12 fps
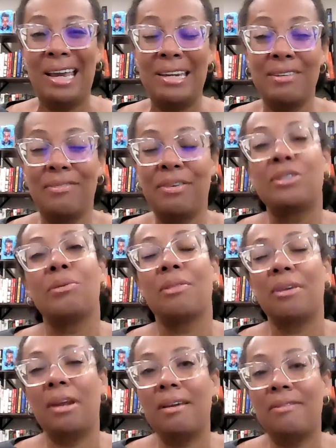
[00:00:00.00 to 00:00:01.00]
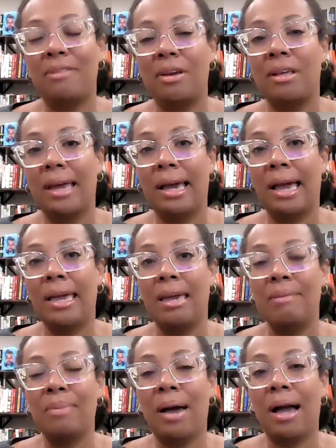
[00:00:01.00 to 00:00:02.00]
individual that I feel like I
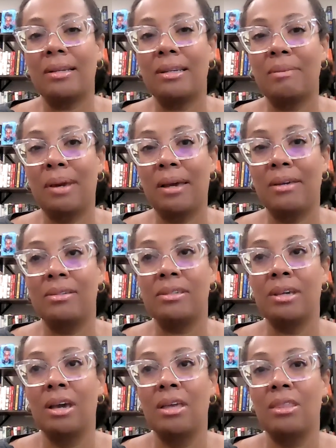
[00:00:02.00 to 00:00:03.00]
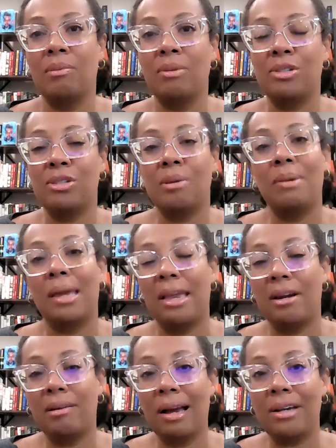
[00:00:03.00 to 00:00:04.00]
impacted because there were so many
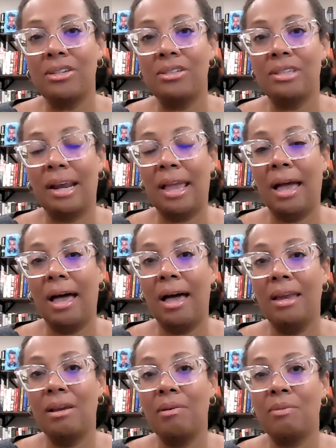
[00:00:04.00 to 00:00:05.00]
interactions that I had.